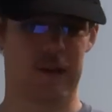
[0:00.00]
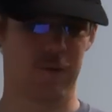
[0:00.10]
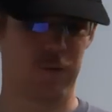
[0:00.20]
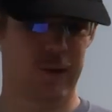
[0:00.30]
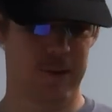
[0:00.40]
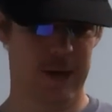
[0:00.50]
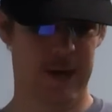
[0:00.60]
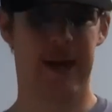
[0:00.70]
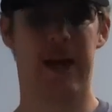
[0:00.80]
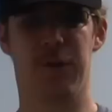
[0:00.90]
left-wing
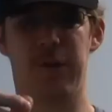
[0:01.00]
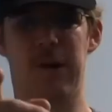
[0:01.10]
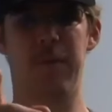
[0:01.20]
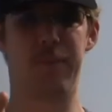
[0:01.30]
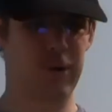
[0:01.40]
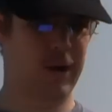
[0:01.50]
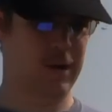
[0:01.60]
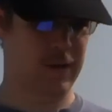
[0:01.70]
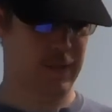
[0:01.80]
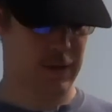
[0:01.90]
media, and start reporting
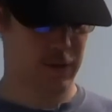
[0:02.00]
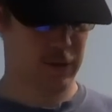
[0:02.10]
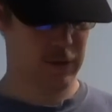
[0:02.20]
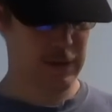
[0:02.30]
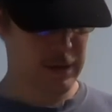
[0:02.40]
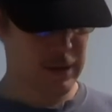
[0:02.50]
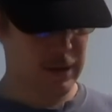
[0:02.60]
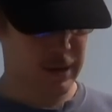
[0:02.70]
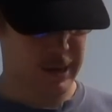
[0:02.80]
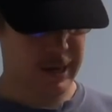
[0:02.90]
on this.
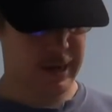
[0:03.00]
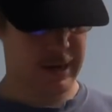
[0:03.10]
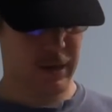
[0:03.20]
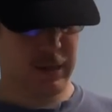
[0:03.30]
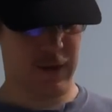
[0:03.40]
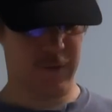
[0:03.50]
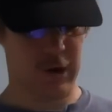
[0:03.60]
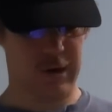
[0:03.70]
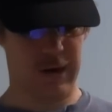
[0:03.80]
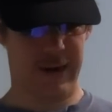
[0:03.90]
God has given
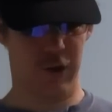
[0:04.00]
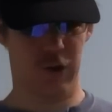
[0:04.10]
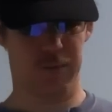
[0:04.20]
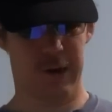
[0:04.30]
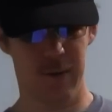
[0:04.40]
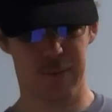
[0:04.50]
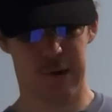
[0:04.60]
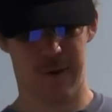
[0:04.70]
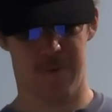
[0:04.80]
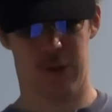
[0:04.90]
our nation many
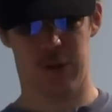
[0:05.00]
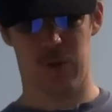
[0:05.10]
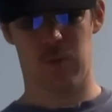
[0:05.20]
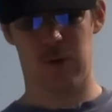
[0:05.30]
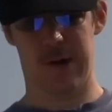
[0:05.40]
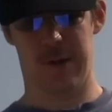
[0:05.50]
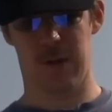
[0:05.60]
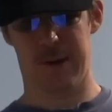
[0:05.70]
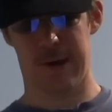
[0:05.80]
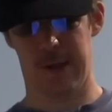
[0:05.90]
prophets to warn us
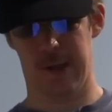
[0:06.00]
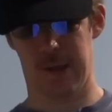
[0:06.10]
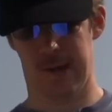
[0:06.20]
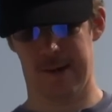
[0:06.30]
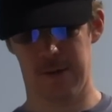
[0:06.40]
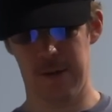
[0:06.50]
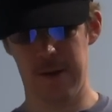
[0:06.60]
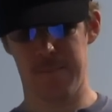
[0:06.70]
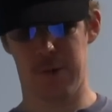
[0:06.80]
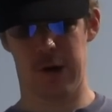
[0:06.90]
about these things.
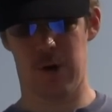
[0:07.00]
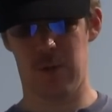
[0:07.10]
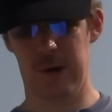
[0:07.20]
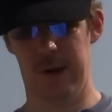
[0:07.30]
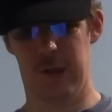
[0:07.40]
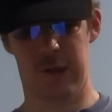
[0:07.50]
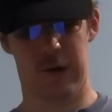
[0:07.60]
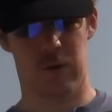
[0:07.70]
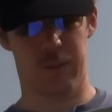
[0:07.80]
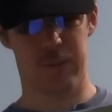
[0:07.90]
but no one listened or